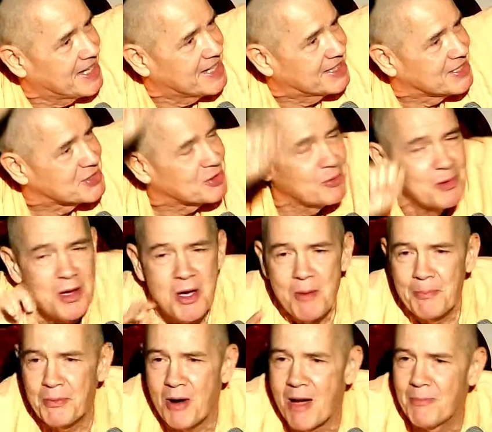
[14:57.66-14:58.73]
this. So
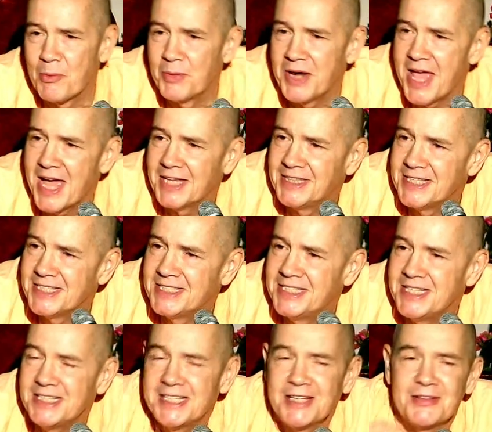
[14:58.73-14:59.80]
Prabhu would add these
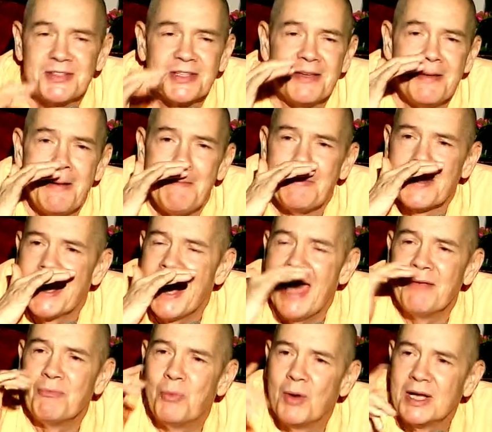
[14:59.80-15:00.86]
details.
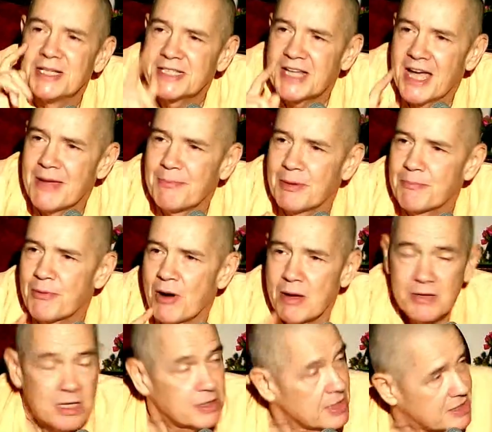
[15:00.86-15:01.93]
And one time when Prabhu,
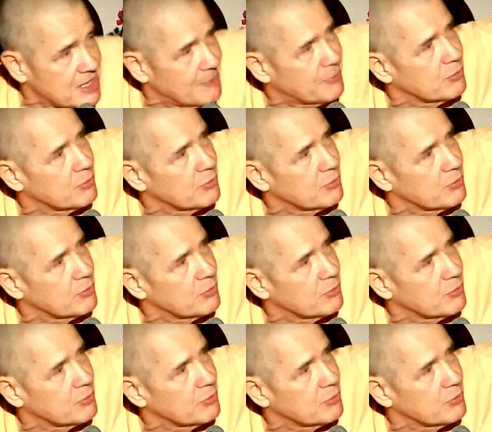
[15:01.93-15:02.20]
because the temple room